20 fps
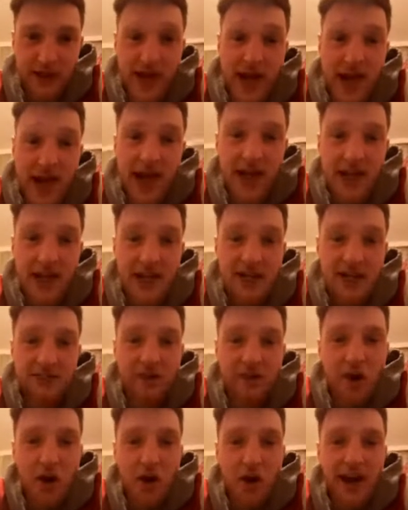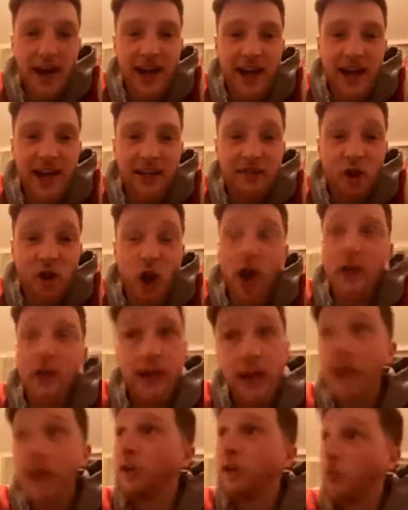Let's go here. Let's go.
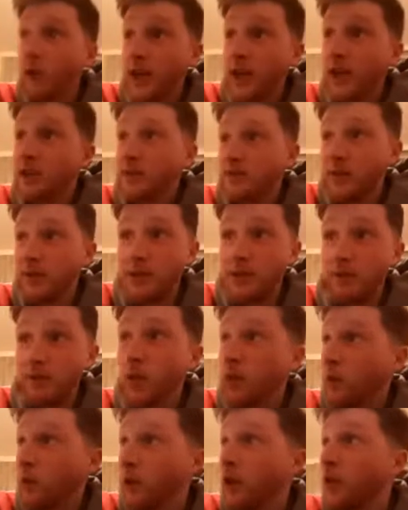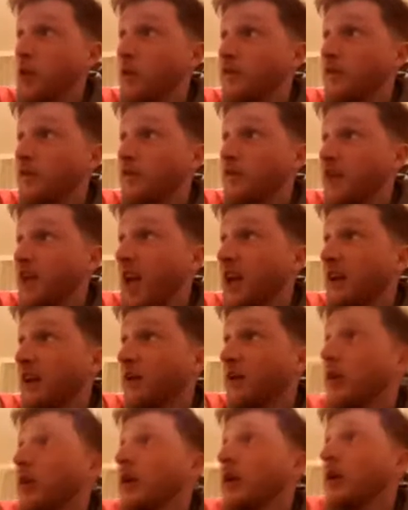Yeah, no, catch me. What, you want to go see
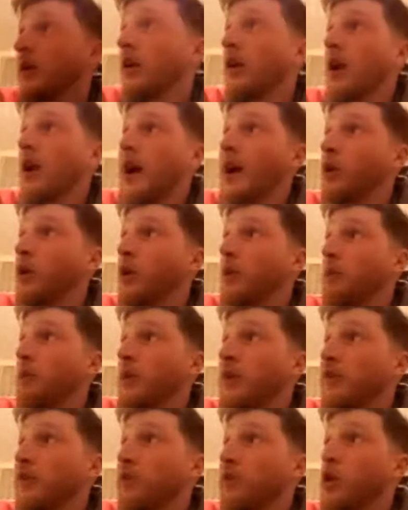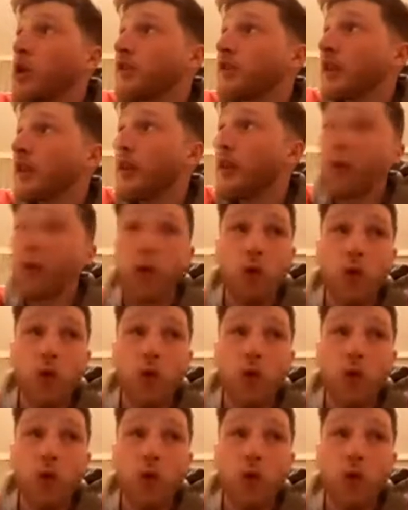sun? I know a place, Dorset or